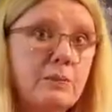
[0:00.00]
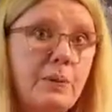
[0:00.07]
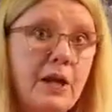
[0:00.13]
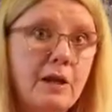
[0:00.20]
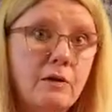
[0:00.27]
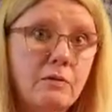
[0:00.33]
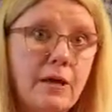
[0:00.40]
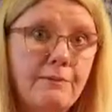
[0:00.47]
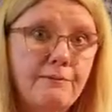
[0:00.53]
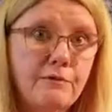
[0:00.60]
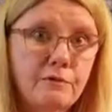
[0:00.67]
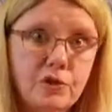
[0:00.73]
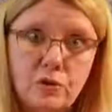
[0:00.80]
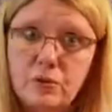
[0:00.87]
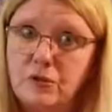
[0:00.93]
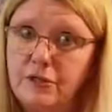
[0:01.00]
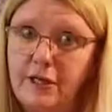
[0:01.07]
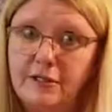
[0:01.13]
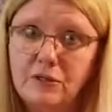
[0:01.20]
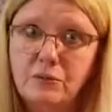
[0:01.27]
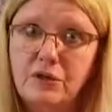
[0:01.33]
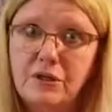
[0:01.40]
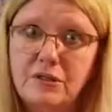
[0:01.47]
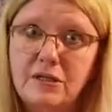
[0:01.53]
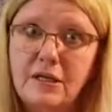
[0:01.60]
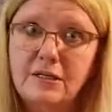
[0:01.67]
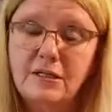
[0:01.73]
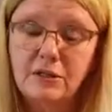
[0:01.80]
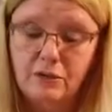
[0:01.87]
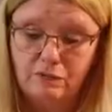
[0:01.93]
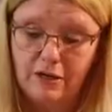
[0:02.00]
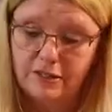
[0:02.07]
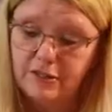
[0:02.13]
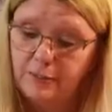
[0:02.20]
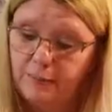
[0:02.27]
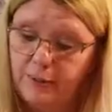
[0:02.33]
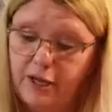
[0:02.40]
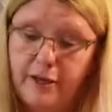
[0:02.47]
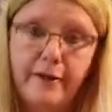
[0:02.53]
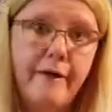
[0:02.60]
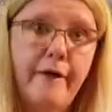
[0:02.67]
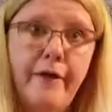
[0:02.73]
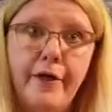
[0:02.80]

pink grapefruit juice. That's what it says in the recipe.